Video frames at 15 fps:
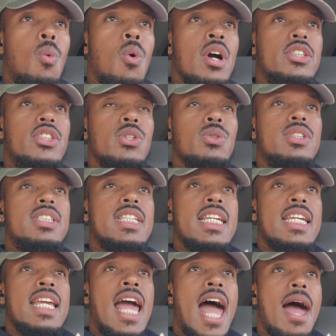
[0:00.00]
what you
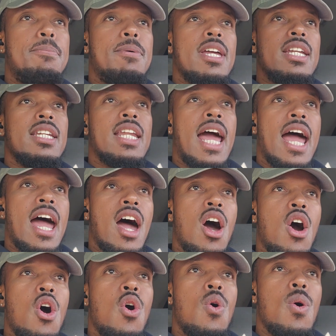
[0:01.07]
see happen
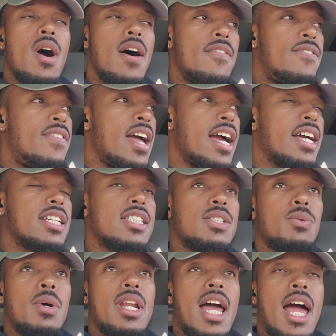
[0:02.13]
now
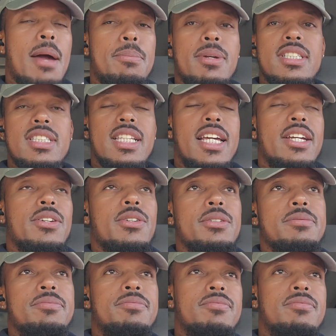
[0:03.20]
affects what happens later